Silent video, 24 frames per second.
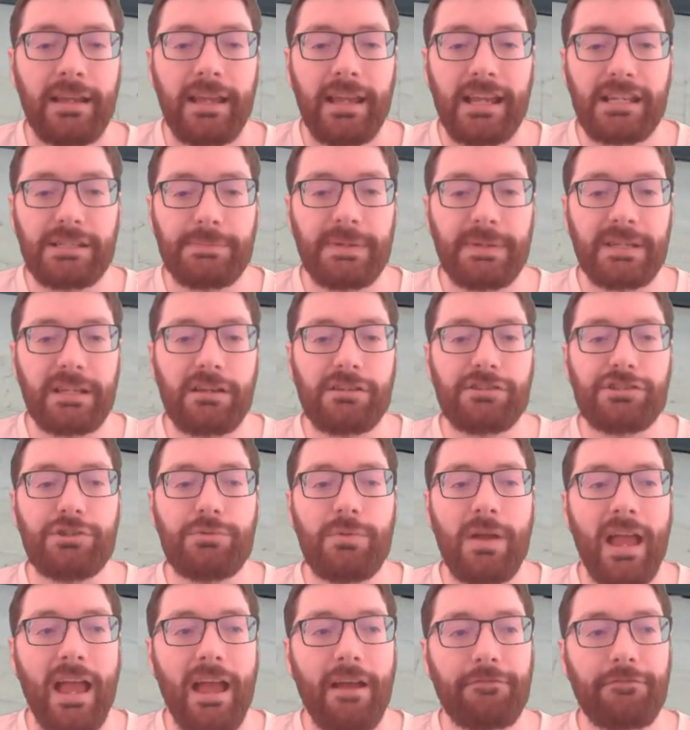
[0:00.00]
is because you
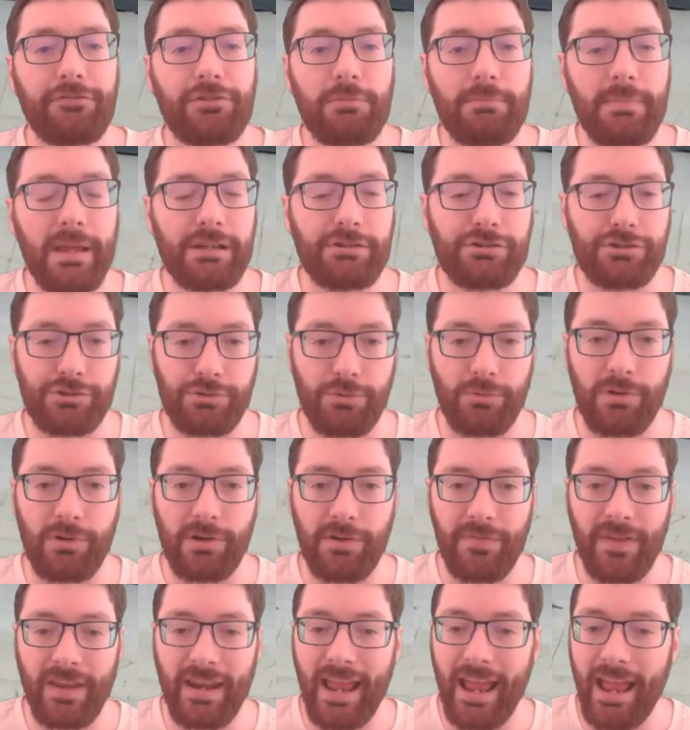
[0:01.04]
have to make sure
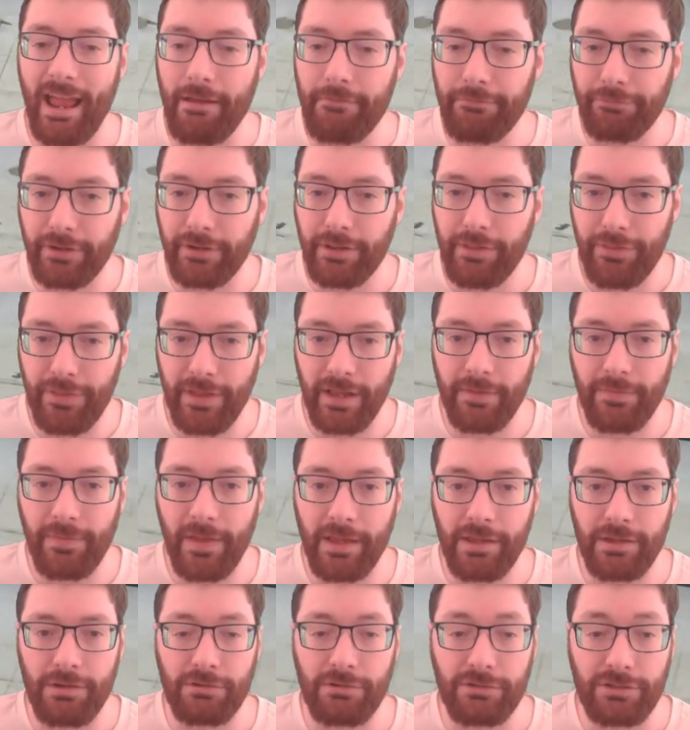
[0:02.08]
that everything that you're